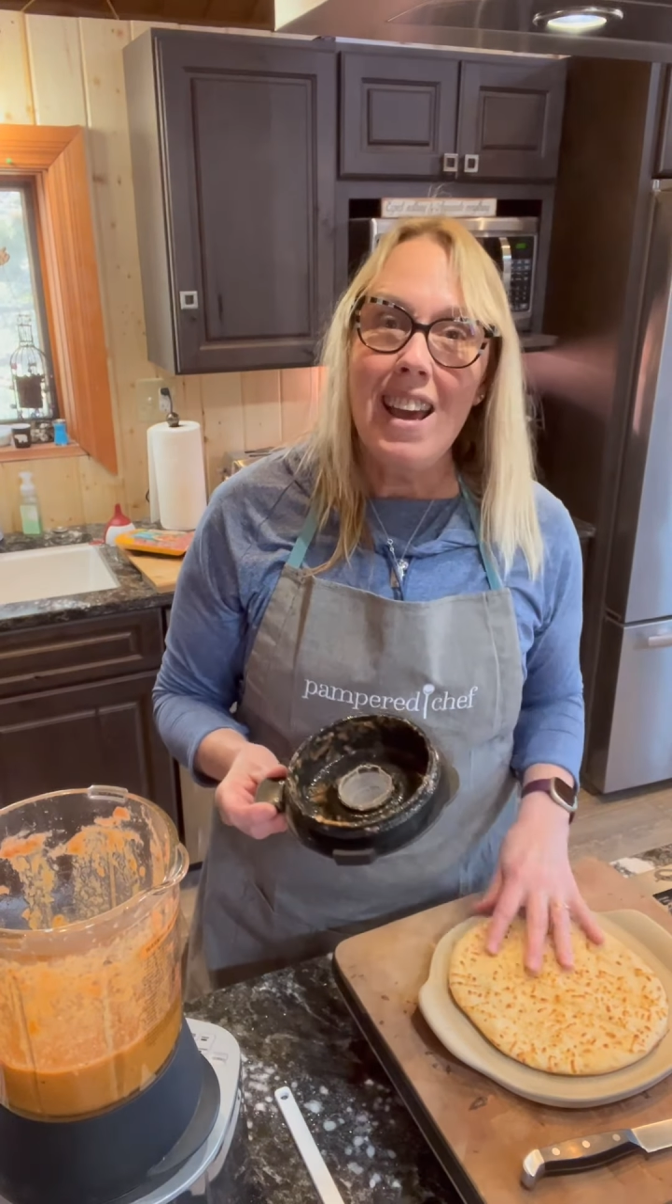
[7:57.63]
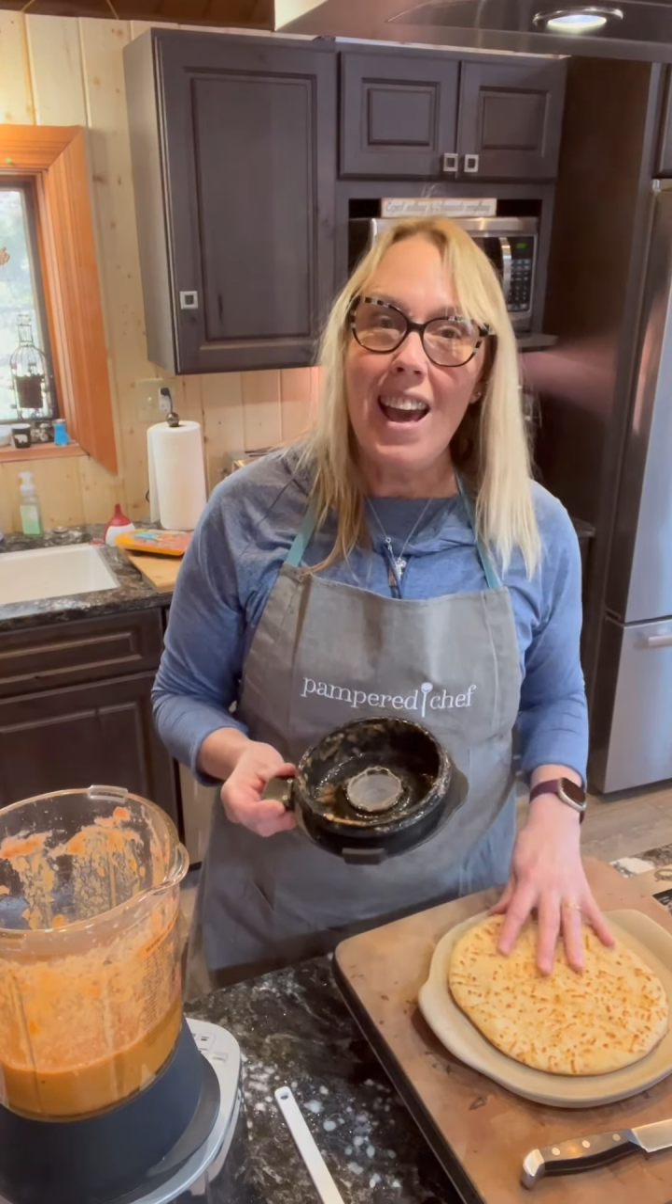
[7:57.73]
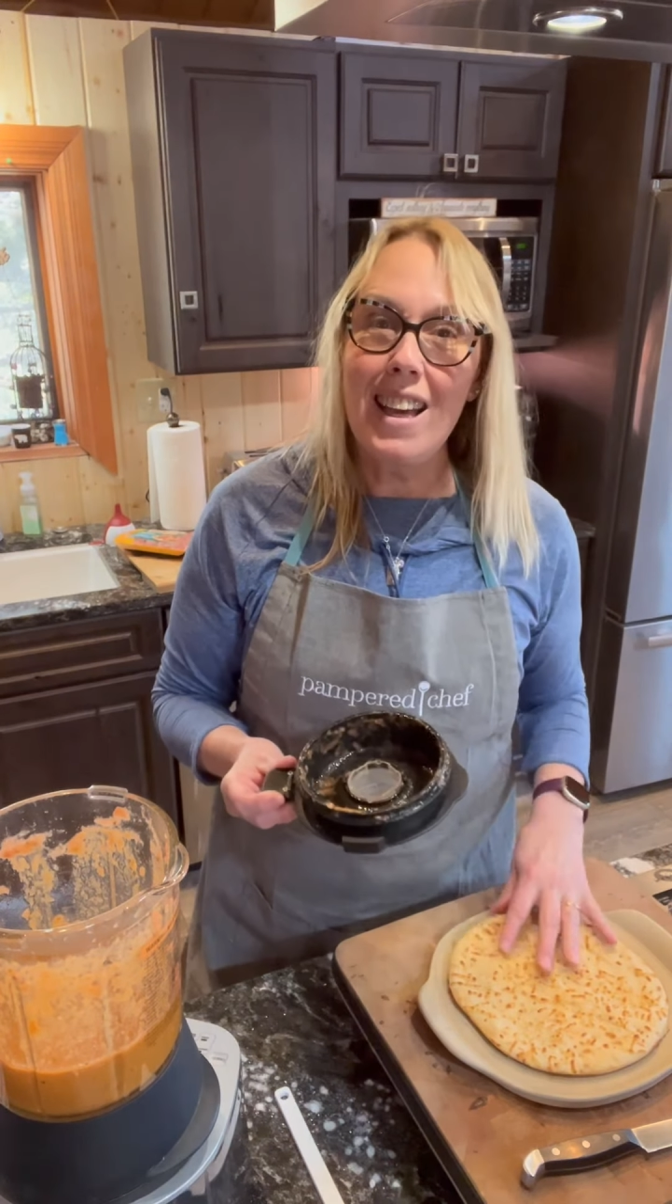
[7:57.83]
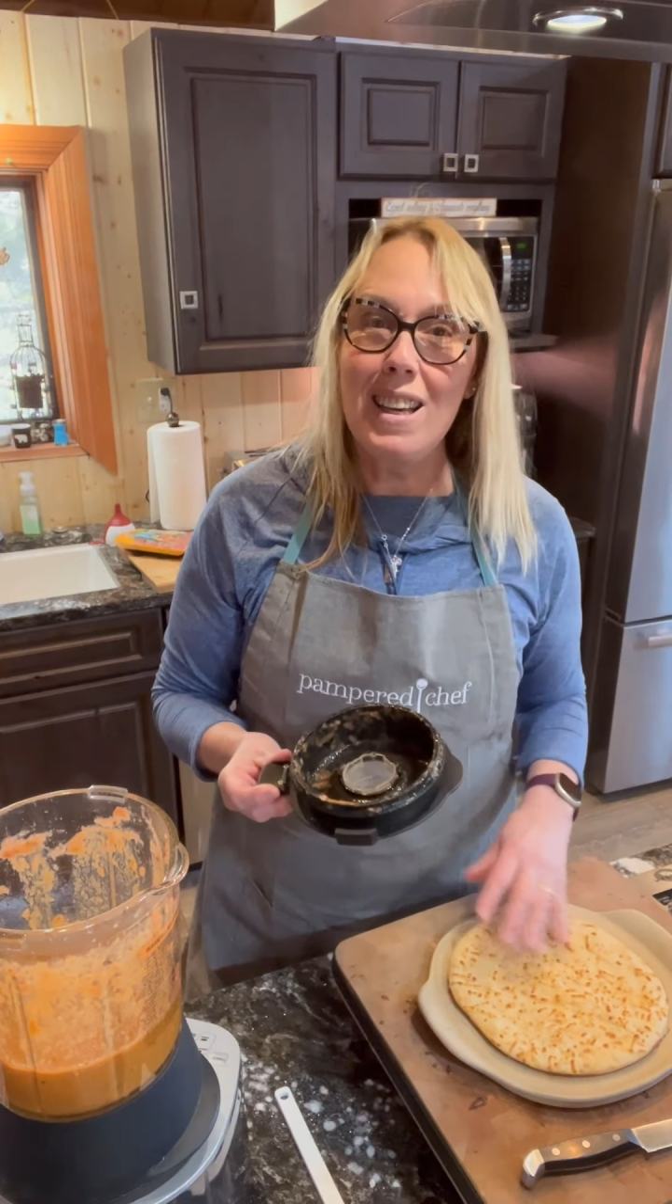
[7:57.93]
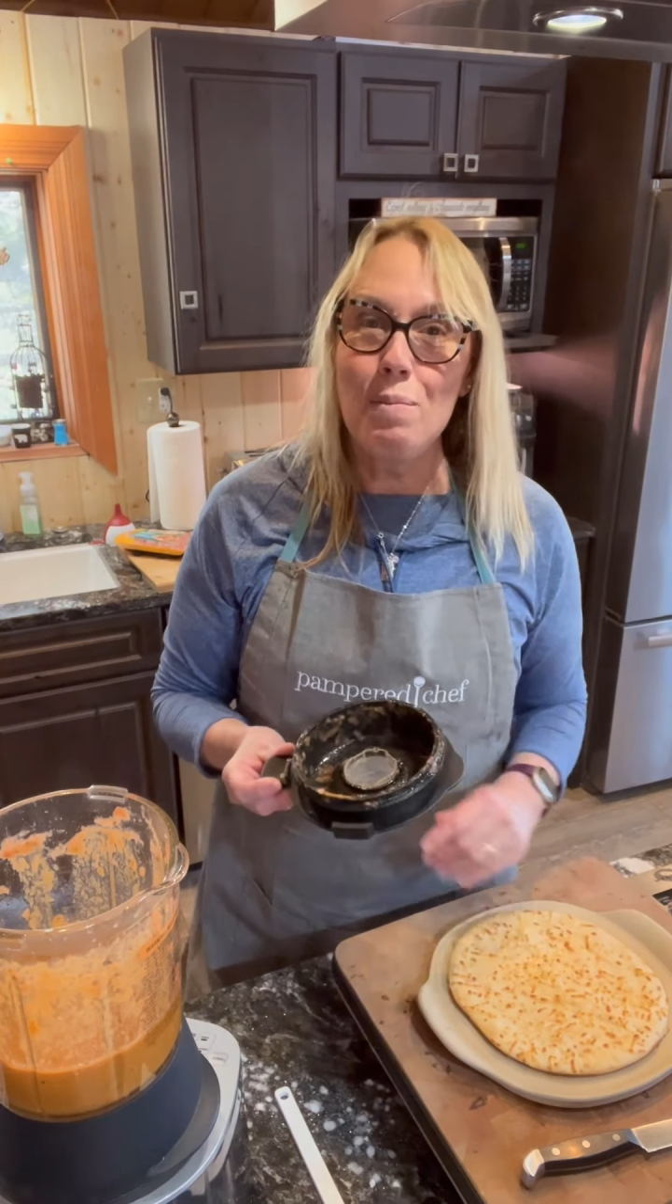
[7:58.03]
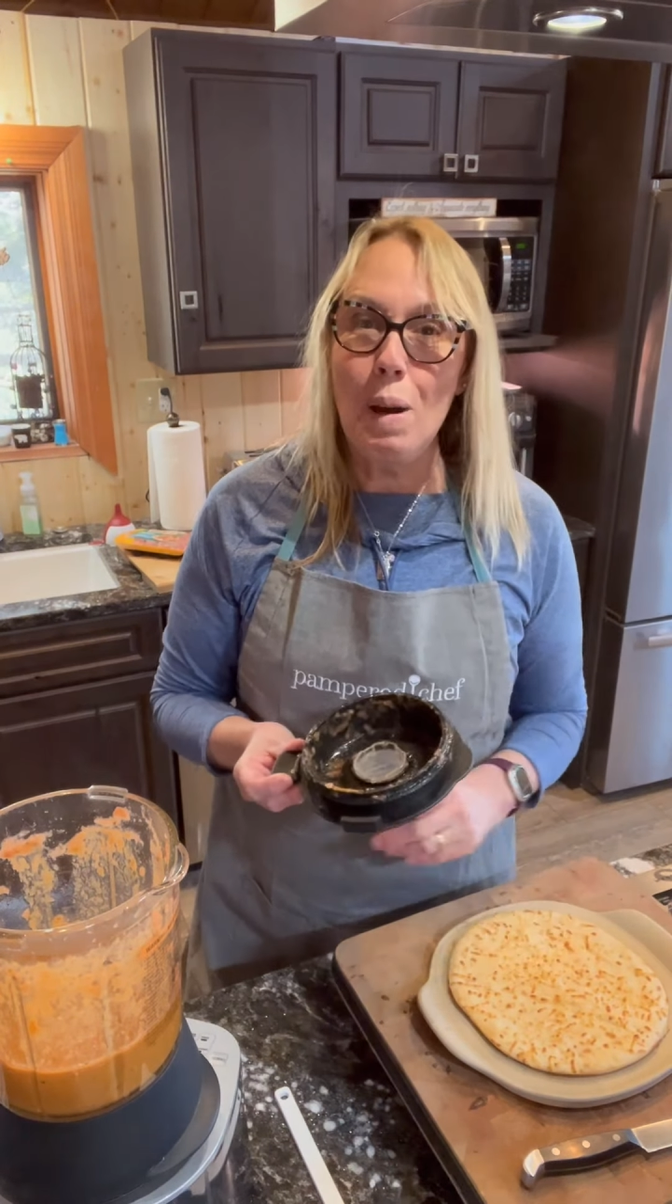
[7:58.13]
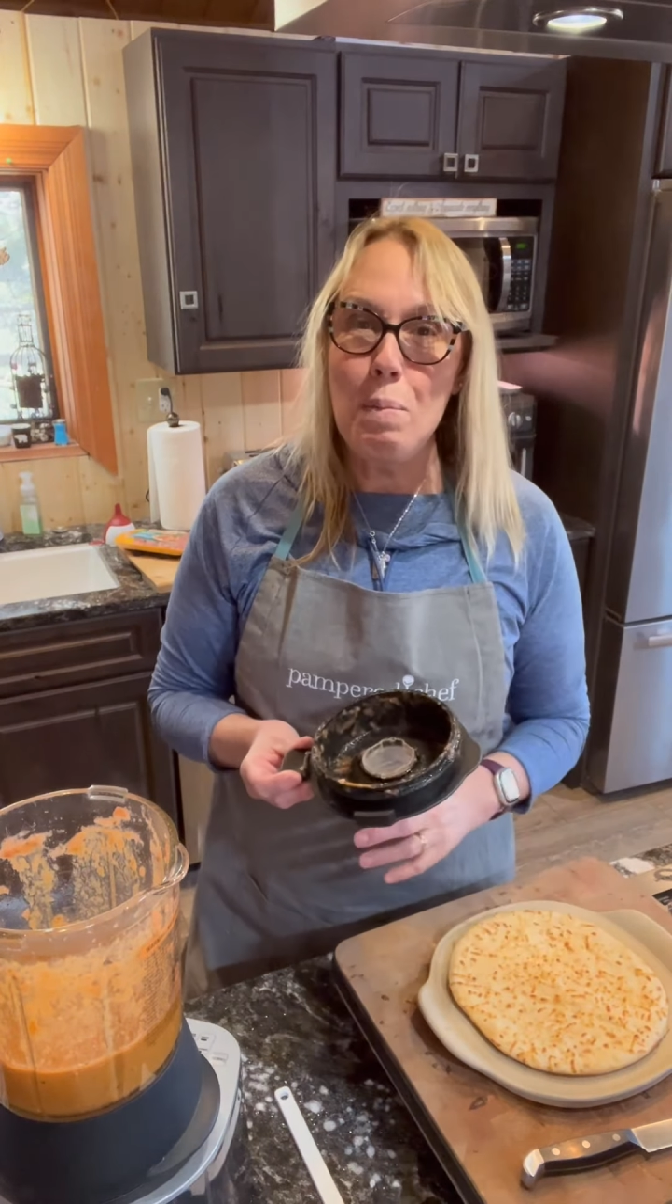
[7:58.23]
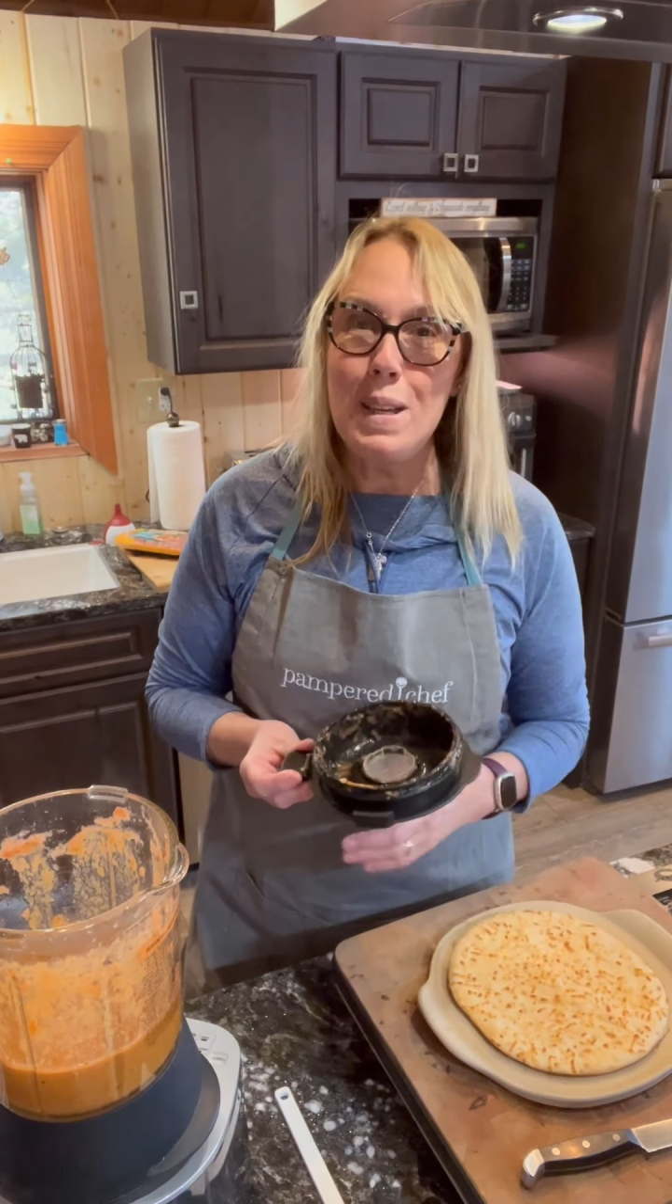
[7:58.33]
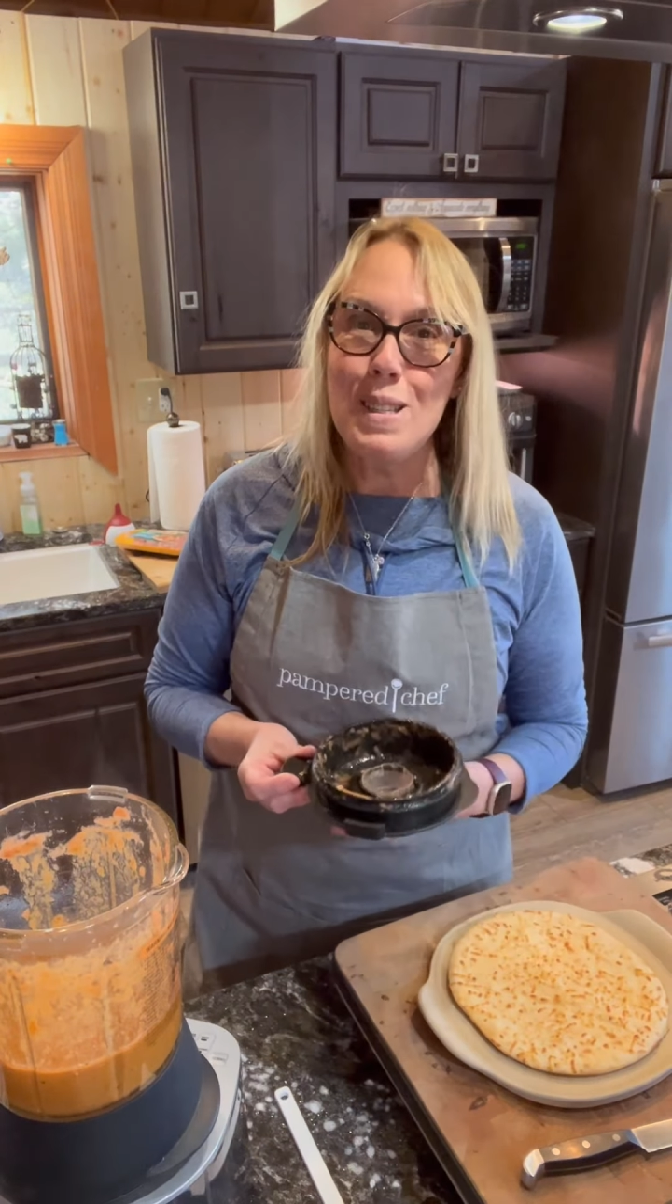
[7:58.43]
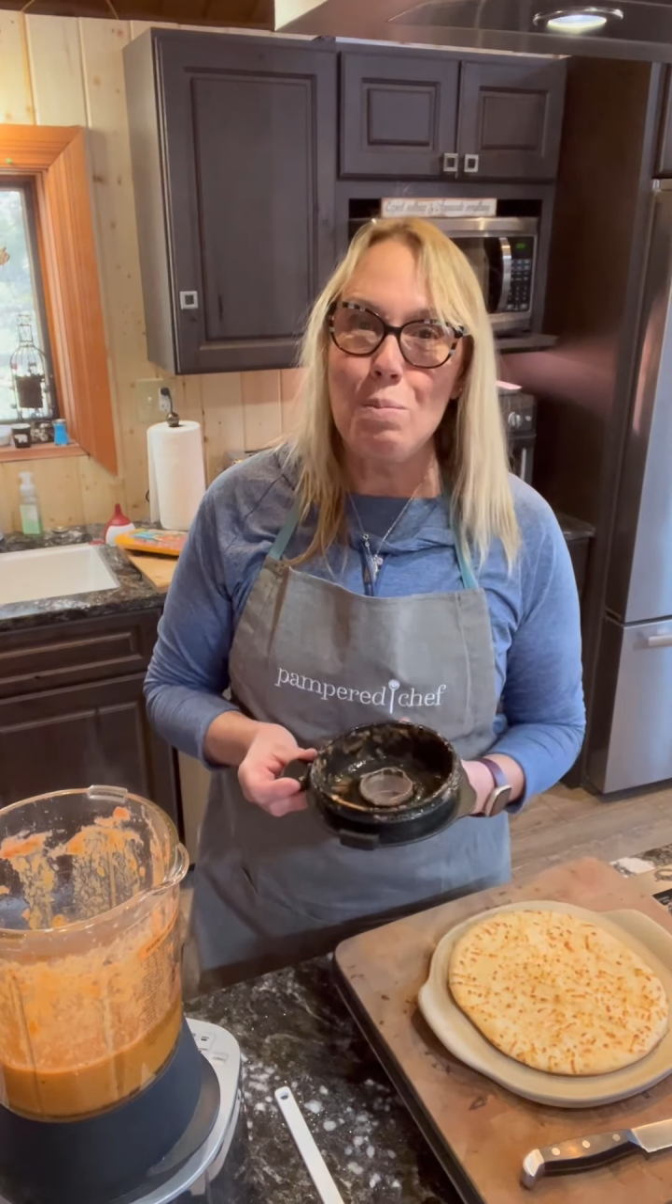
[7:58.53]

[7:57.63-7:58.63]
and get my pizza